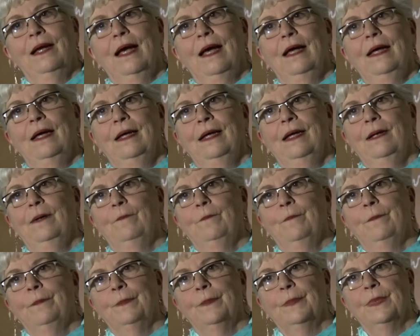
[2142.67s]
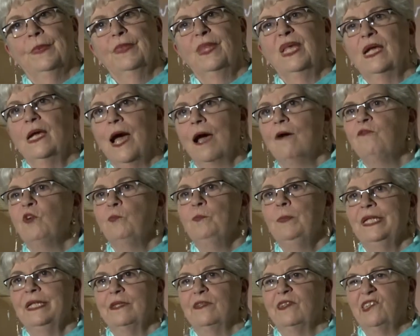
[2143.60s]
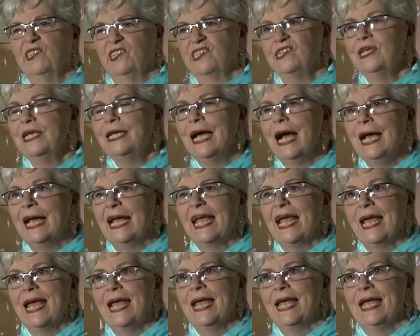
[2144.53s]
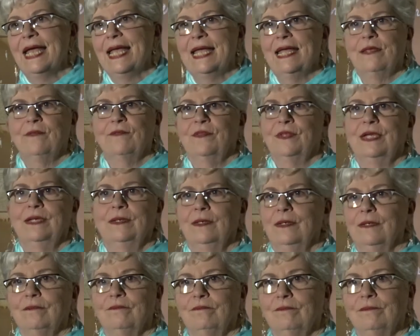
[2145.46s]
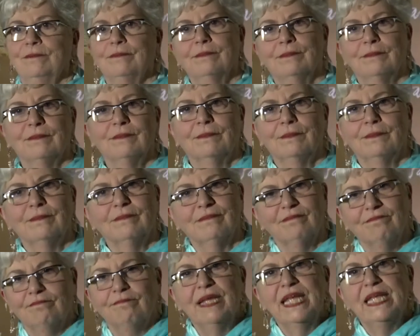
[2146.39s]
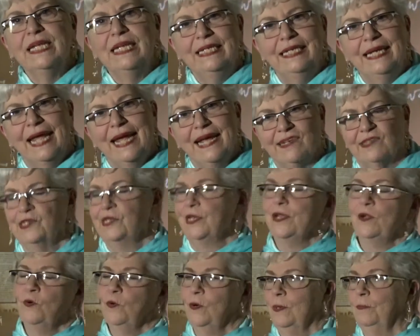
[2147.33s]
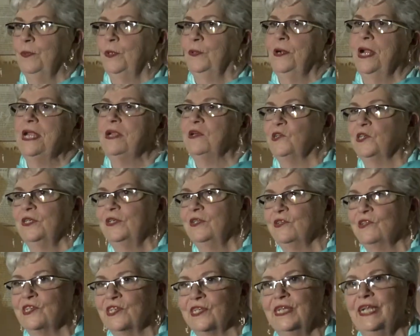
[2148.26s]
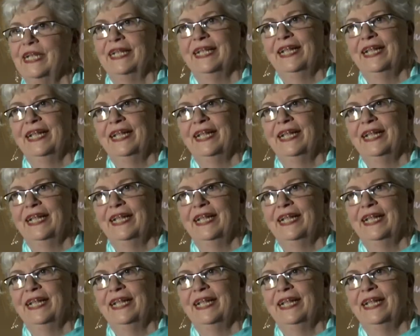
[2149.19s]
Um, the government, the CIA, the mean and nasty corporations,